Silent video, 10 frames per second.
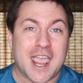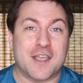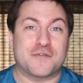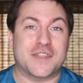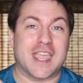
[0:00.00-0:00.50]

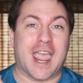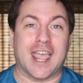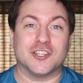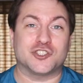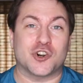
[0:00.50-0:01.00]
If the
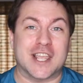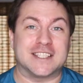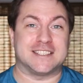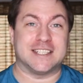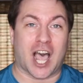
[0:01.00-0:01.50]
answer
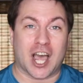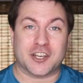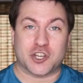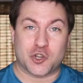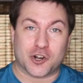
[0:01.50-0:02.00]
is
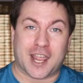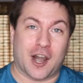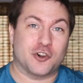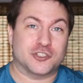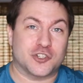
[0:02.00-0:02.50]
not your
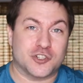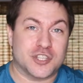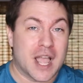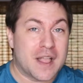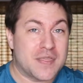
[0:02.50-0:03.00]
characters,
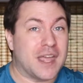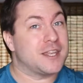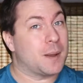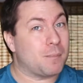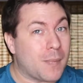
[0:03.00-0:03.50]
then
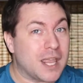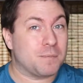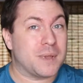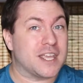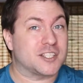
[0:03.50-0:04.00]
you
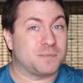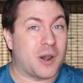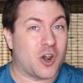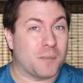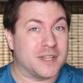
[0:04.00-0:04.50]
might be
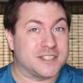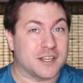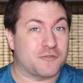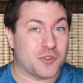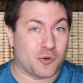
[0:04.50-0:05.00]

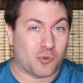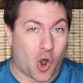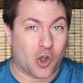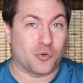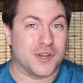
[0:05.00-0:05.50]
experimenting for the
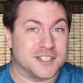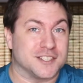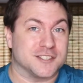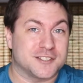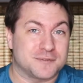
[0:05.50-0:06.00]
wrong
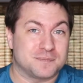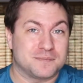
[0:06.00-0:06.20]
reasons.